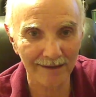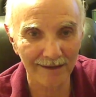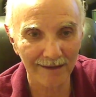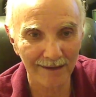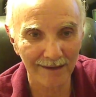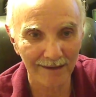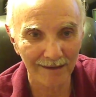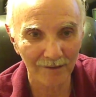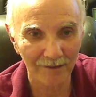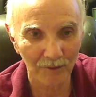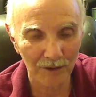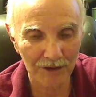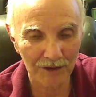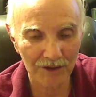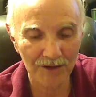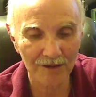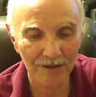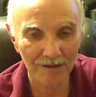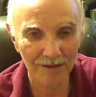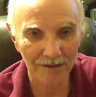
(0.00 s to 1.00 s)
which
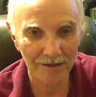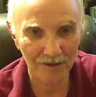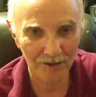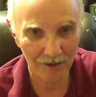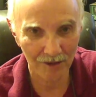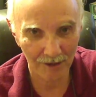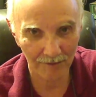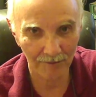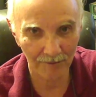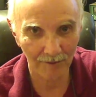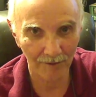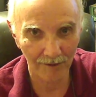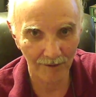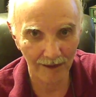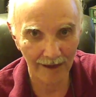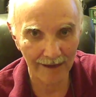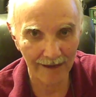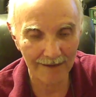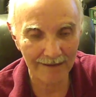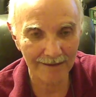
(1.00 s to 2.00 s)
is a general
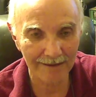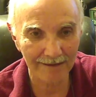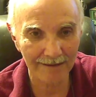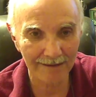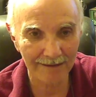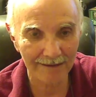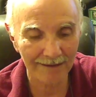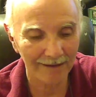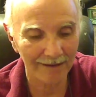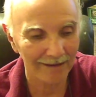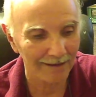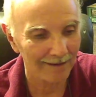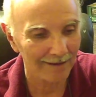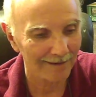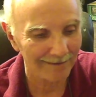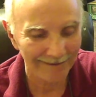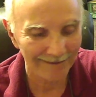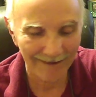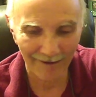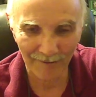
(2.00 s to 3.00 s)
license.
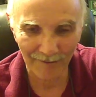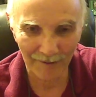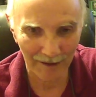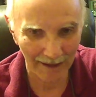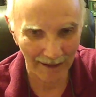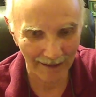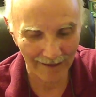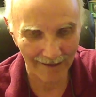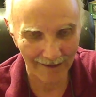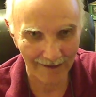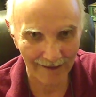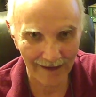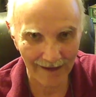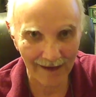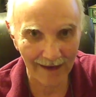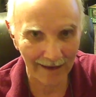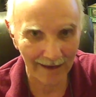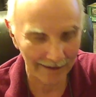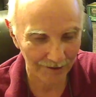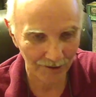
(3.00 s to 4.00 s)
Don't need an
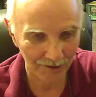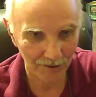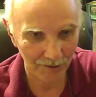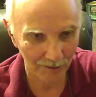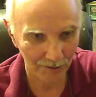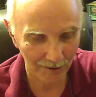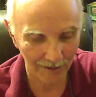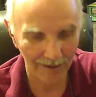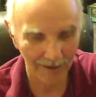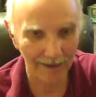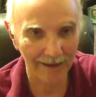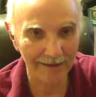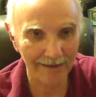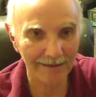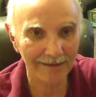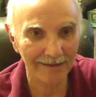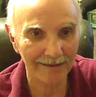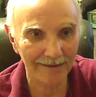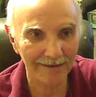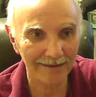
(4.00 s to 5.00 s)
extra
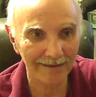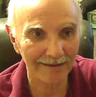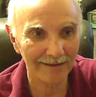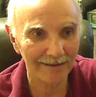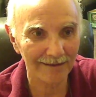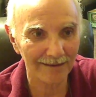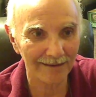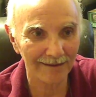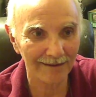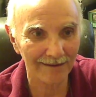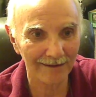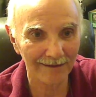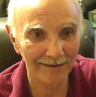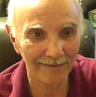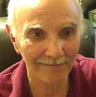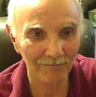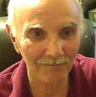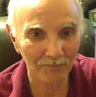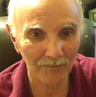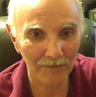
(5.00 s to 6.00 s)
license uh,
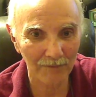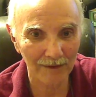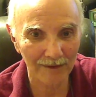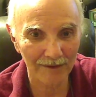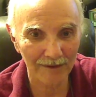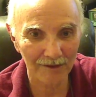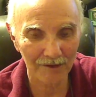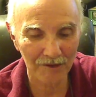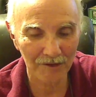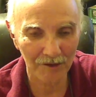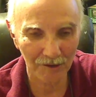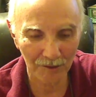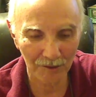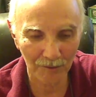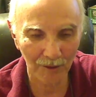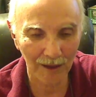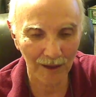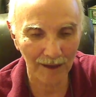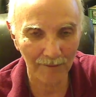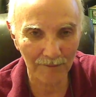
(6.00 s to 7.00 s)
to do what
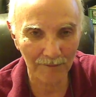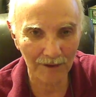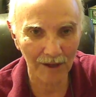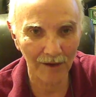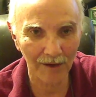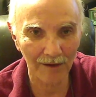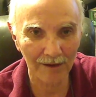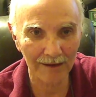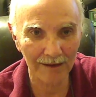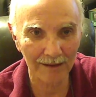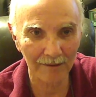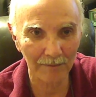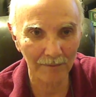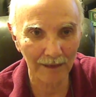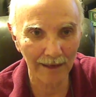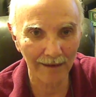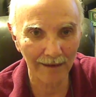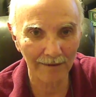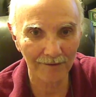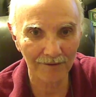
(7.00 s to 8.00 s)
I'm talking
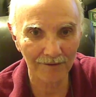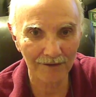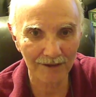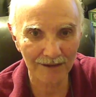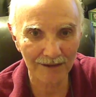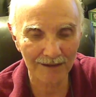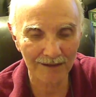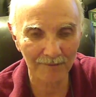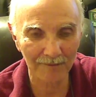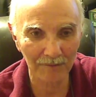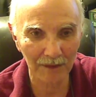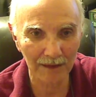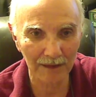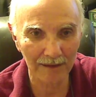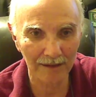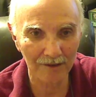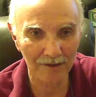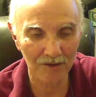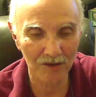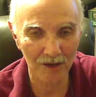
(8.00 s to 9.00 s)
about. Just simply a
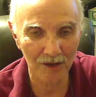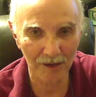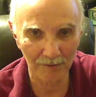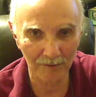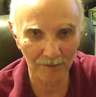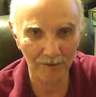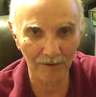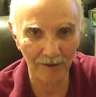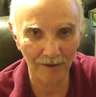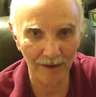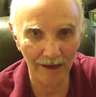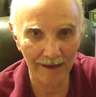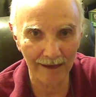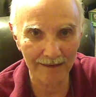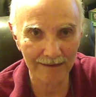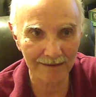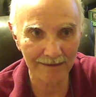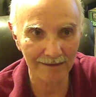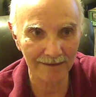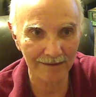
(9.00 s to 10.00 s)
general
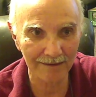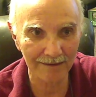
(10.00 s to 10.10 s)
license